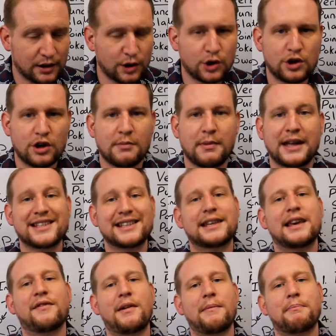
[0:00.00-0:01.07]
to me, to
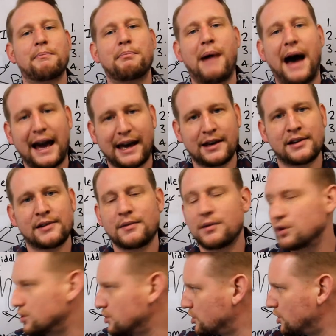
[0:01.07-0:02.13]
give it back
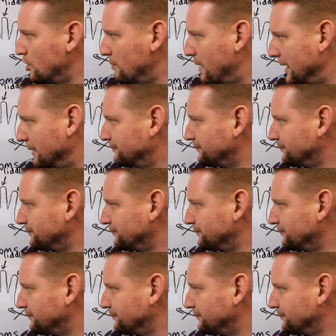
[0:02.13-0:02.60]
to me.